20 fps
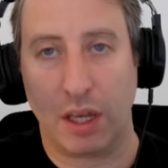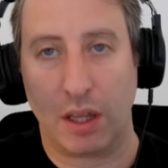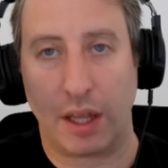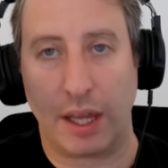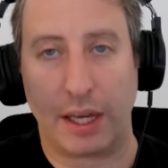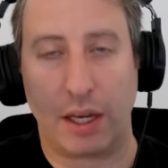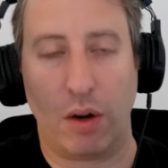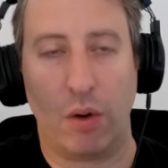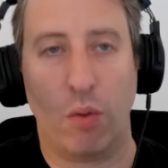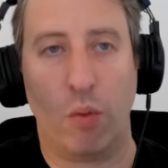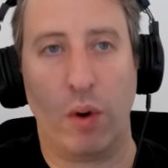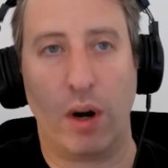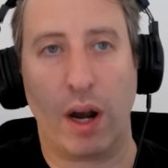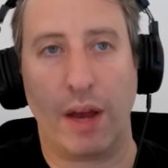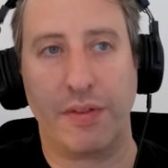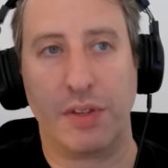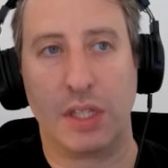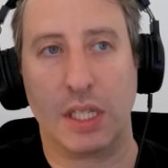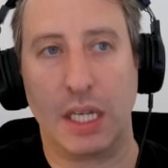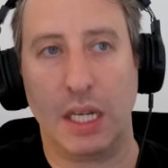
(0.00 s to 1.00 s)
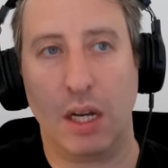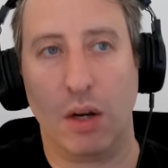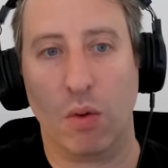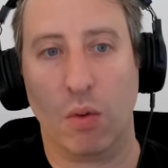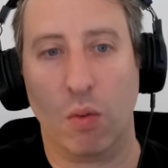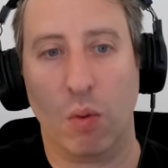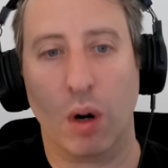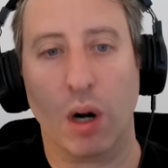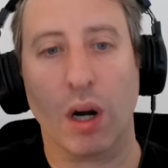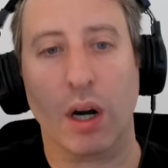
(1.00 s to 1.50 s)
like where I've seen
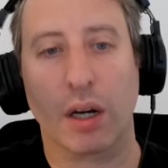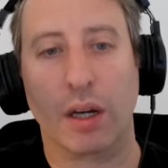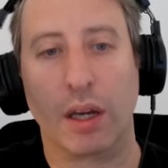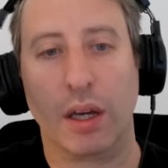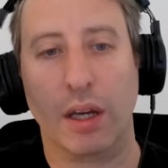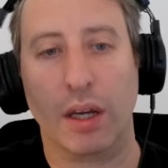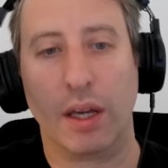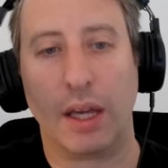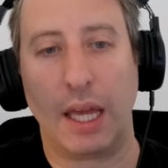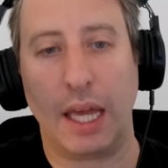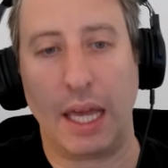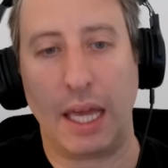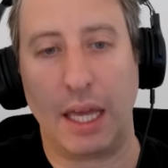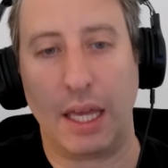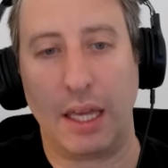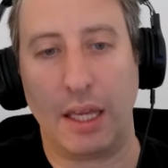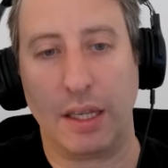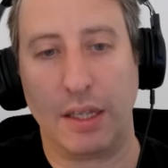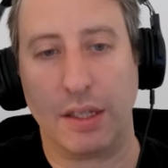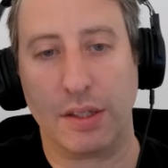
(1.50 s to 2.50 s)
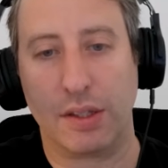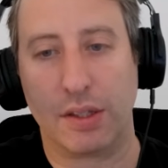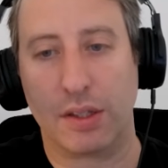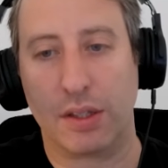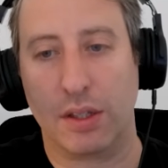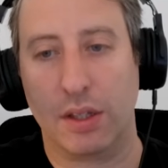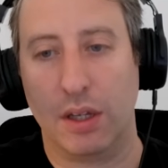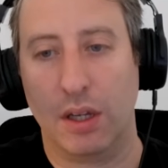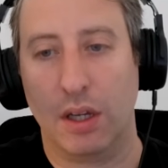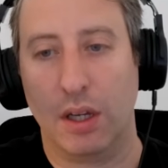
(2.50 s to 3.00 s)
it work
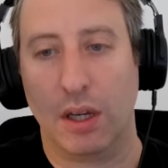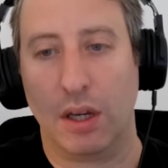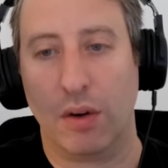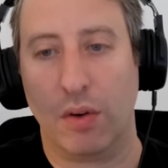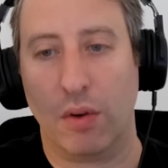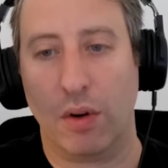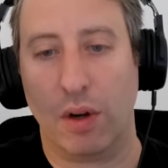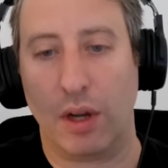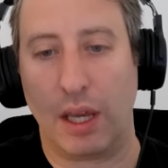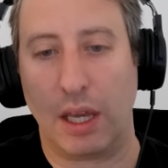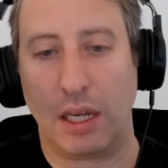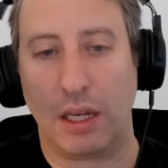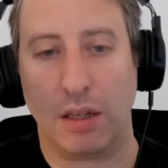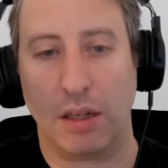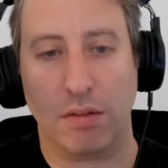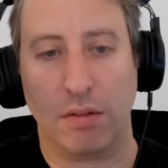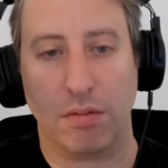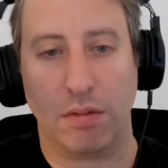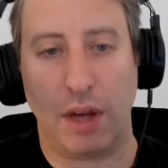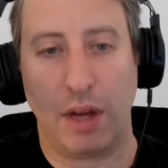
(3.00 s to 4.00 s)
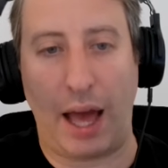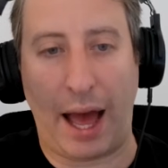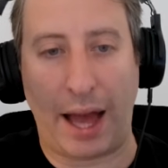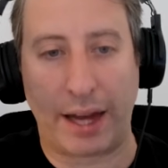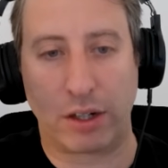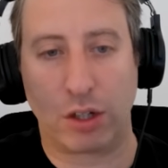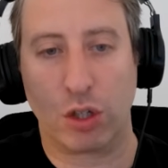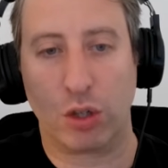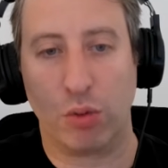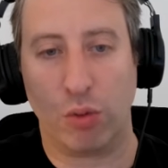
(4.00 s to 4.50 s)
is in
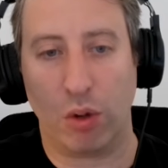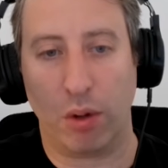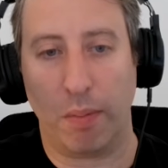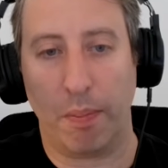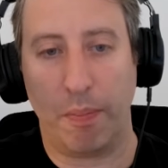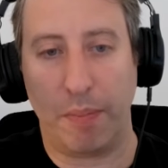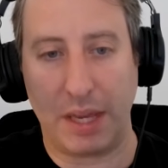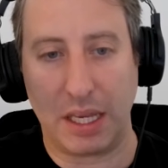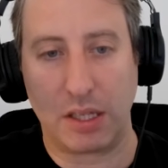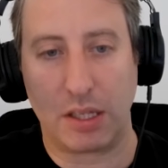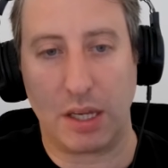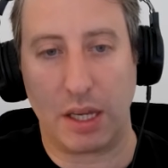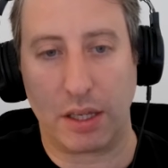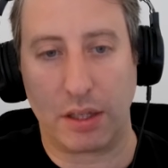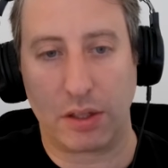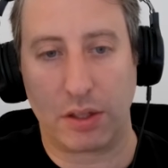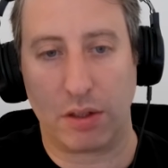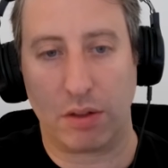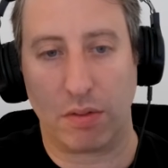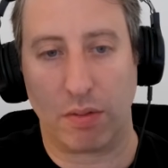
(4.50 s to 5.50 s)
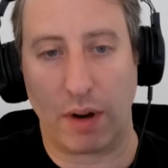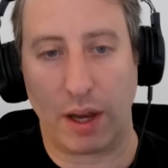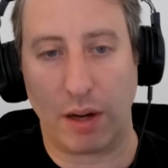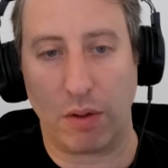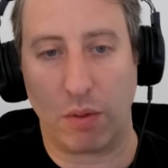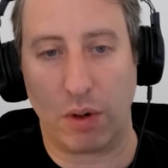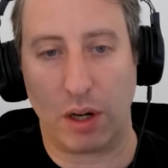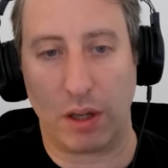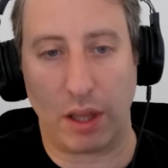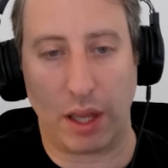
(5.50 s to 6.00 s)
actual business,
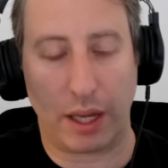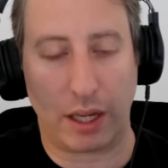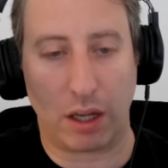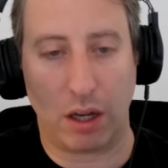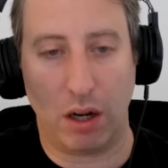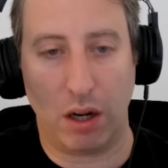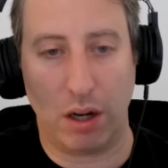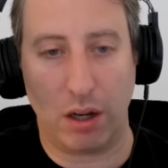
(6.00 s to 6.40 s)
right? Where like,